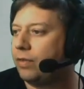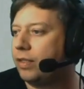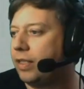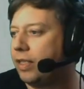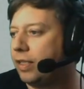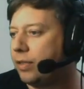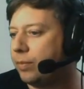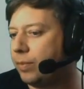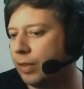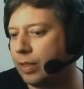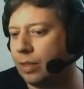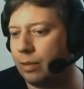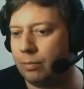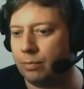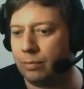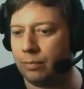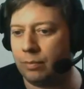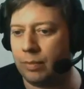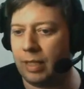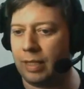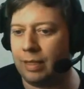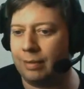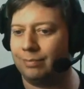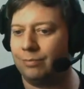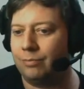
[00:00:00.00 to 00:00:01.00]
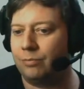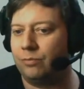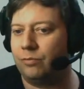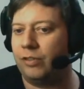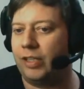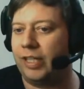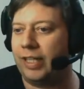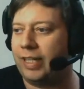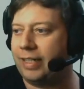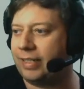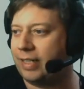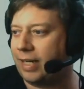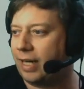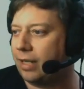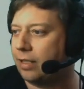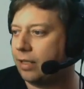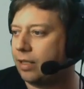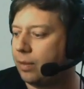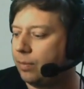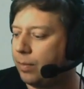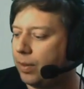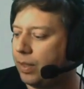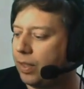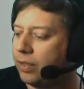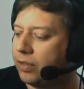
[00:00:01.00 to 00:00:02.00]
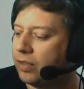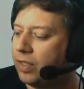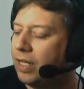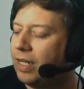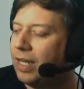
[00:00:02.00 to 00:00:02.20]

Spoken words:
and these become really delicate parts.